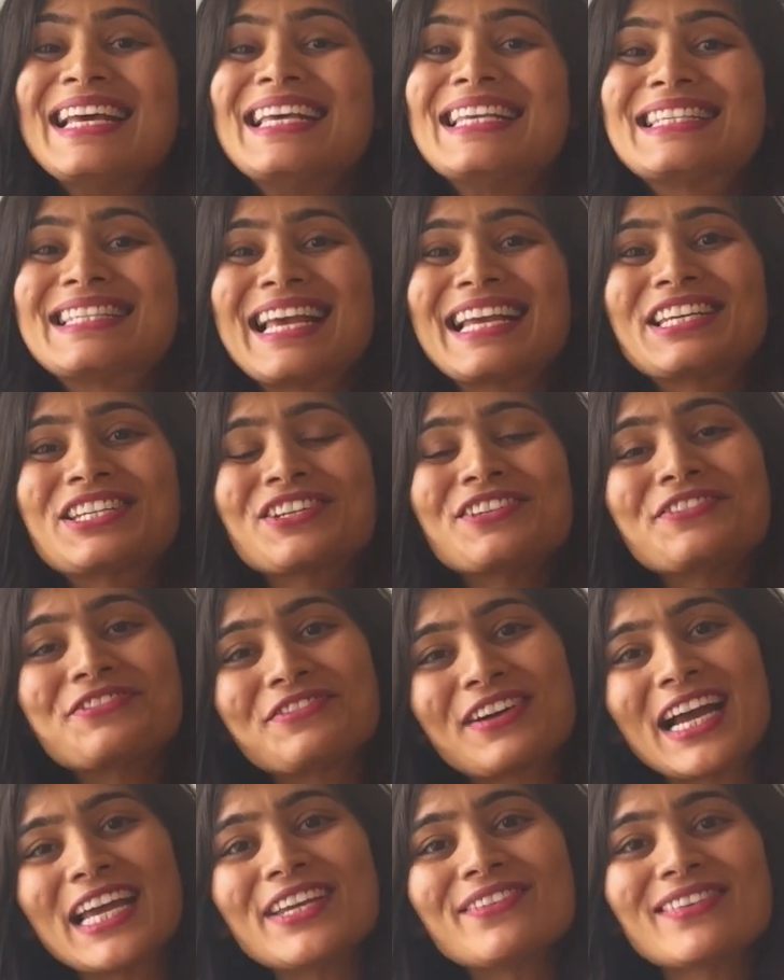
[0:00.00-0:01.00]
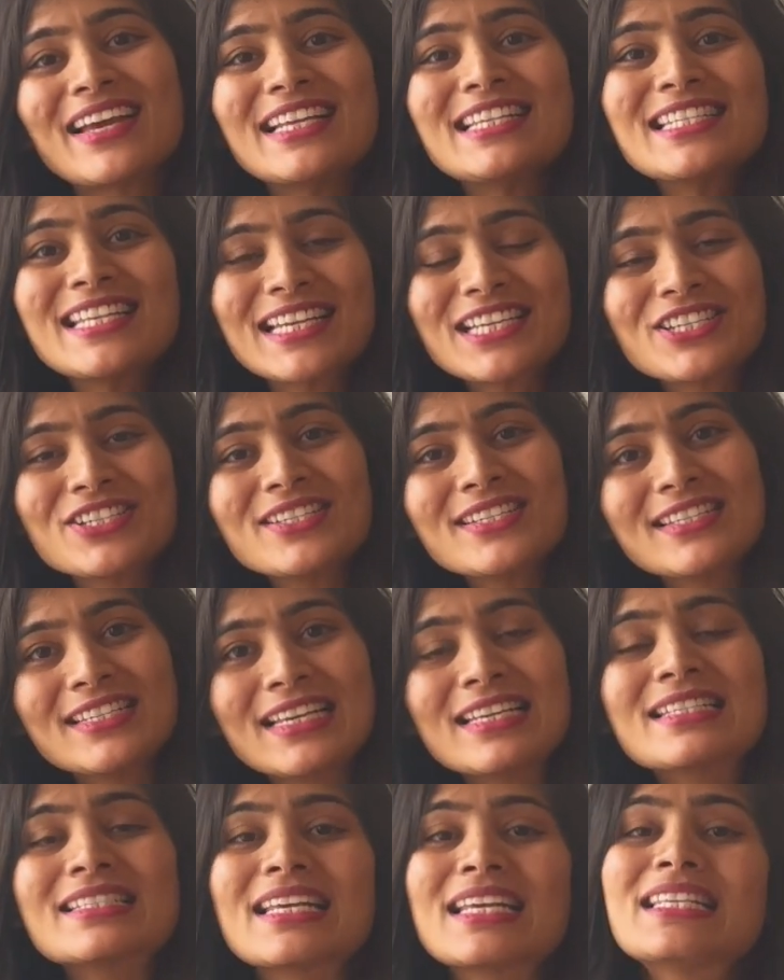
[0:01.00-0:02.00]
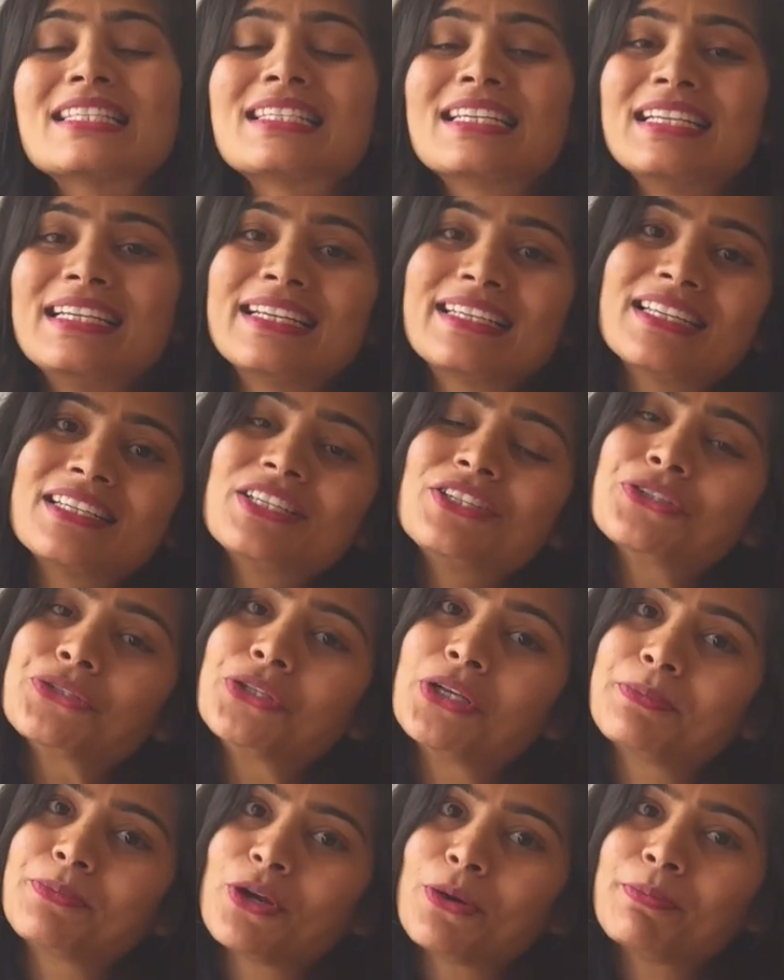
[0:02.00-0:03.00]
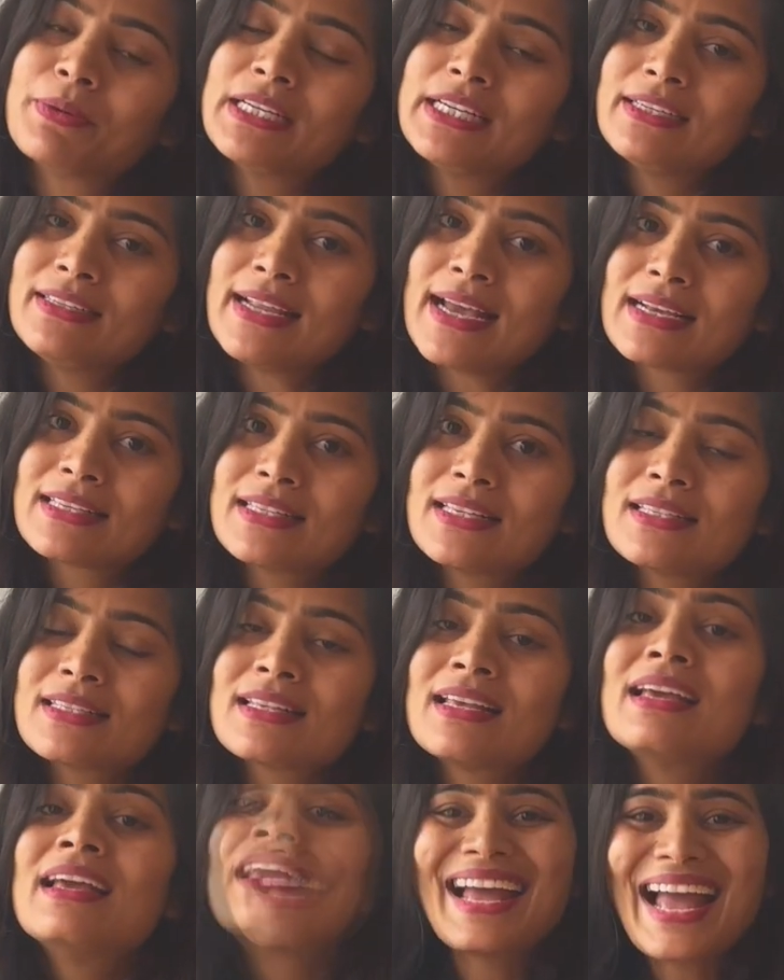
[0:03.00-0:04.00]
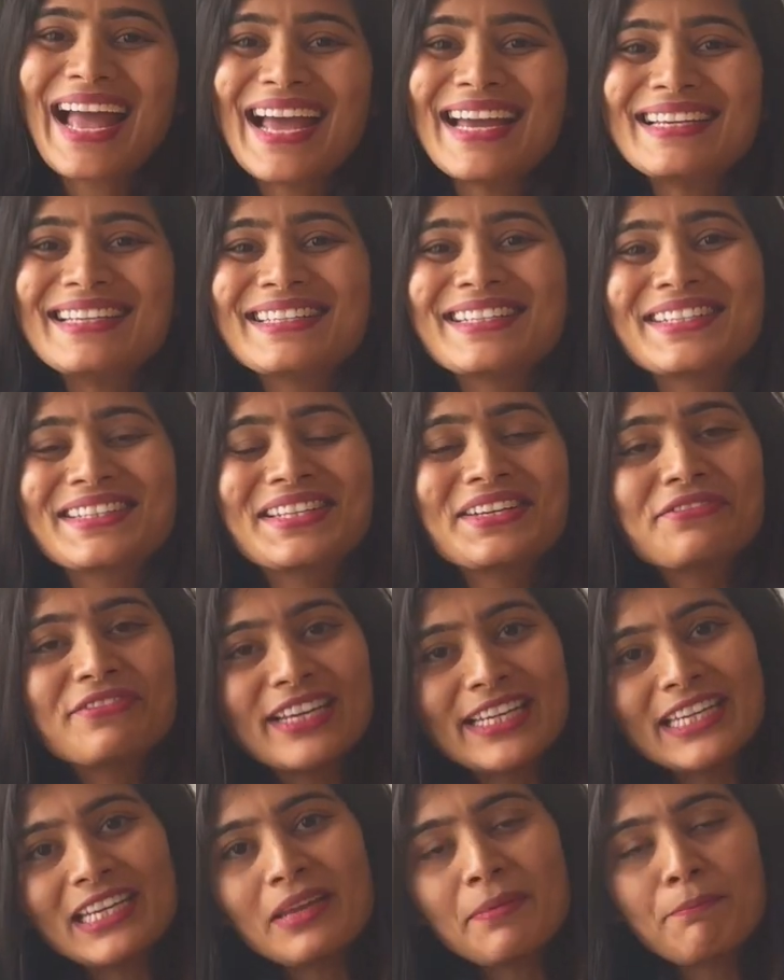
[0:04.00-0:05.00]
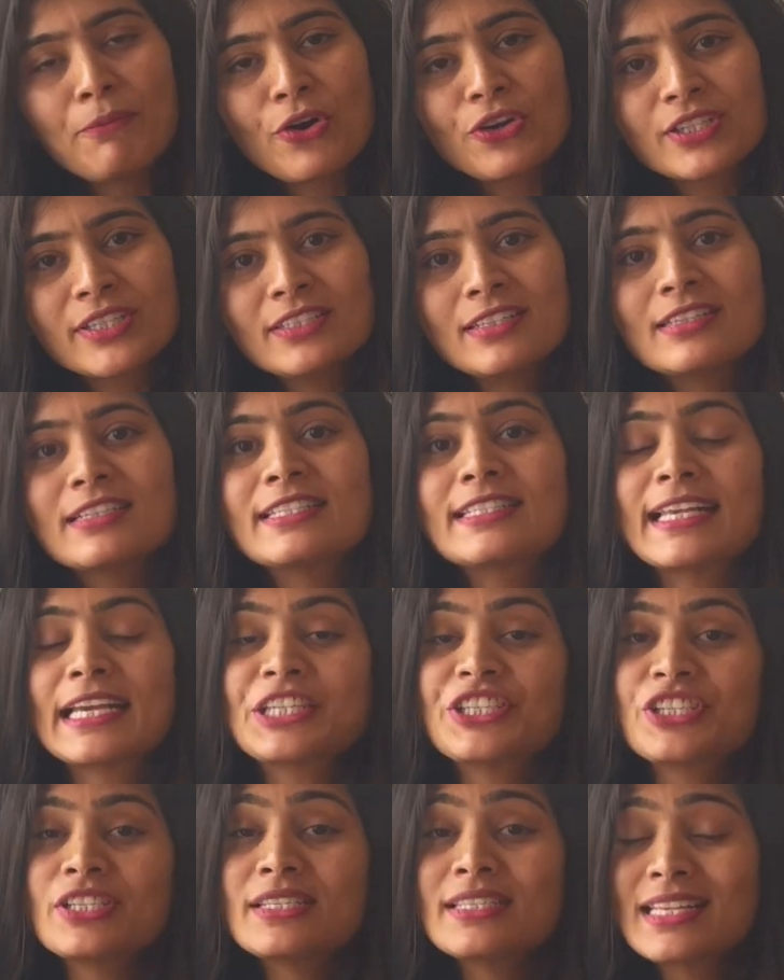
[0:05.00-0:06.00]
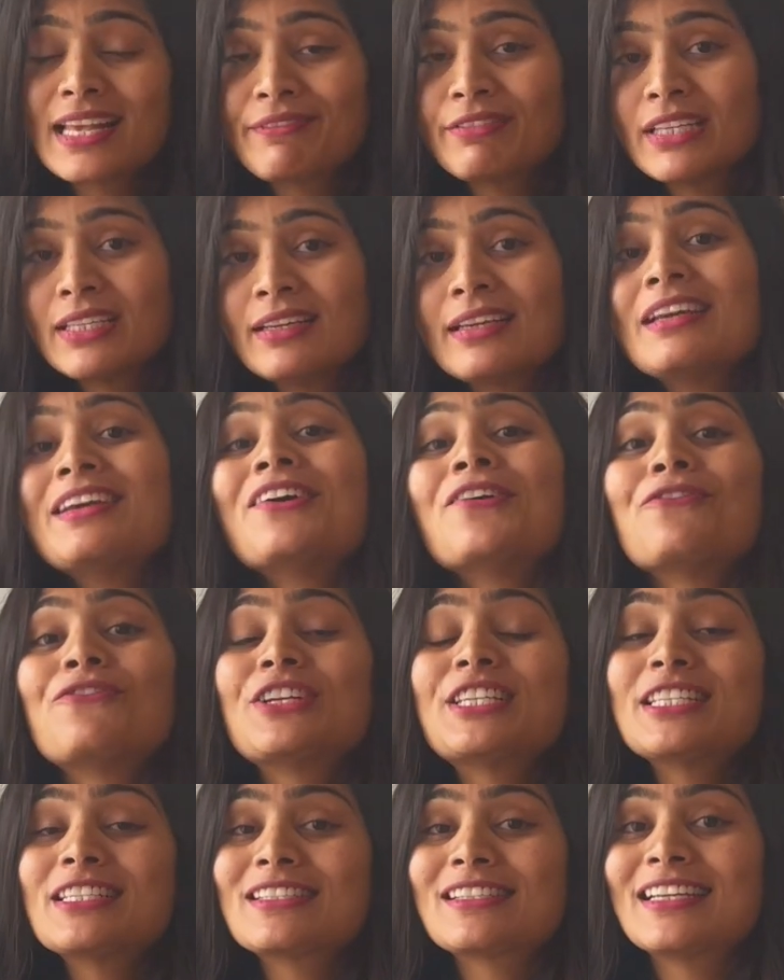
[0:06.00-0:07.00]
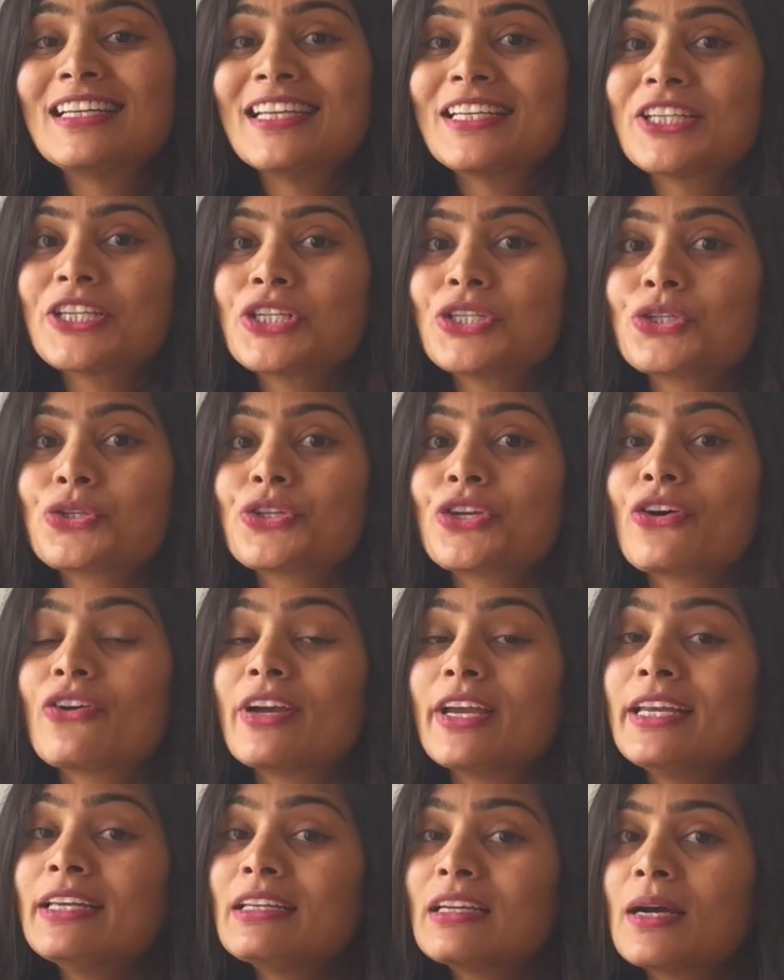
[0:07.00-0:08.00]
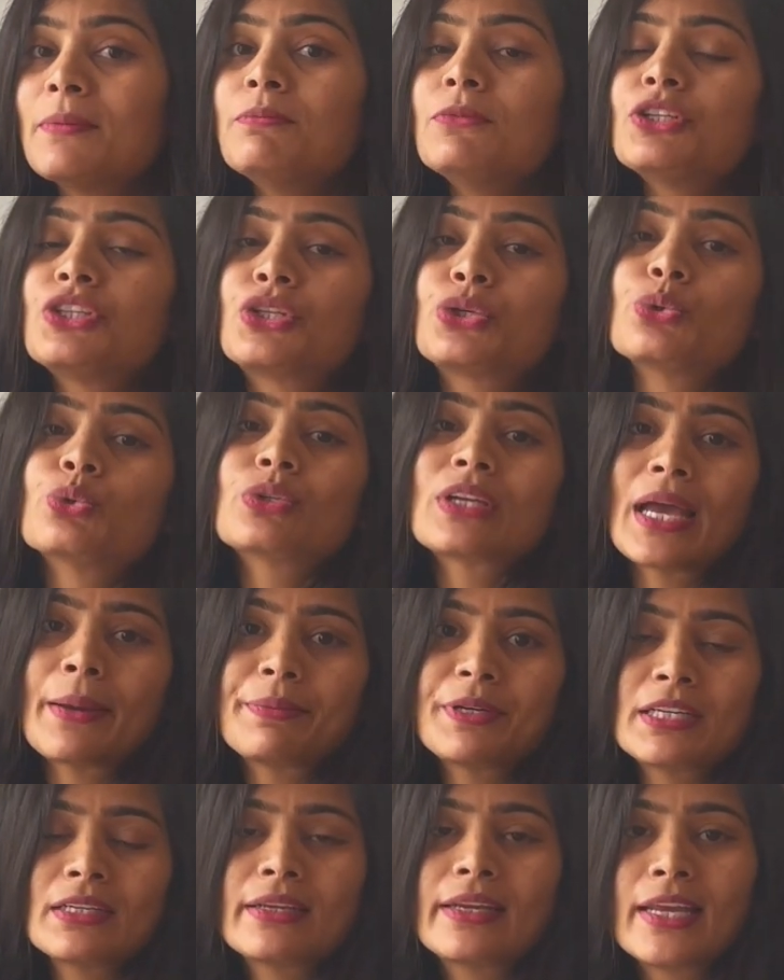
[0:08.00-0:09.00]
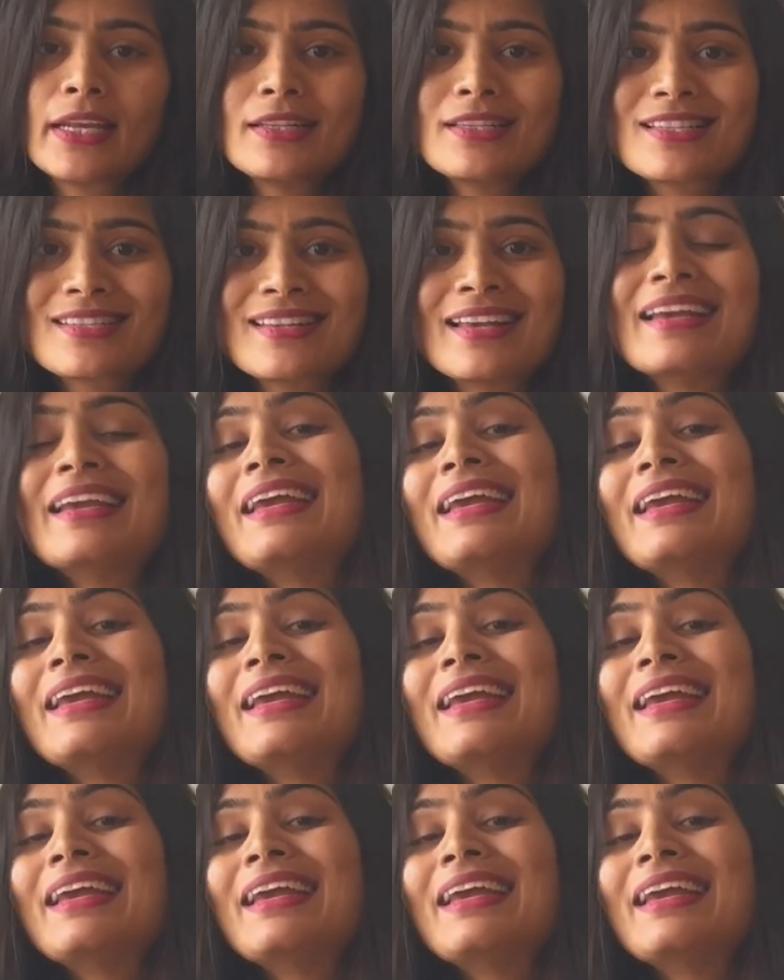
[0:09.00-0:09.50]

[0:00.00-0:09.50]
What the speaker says: Section 5 and Section 6 is related to the property taxes, and the very important Section 7, which is related to your income through capital gains.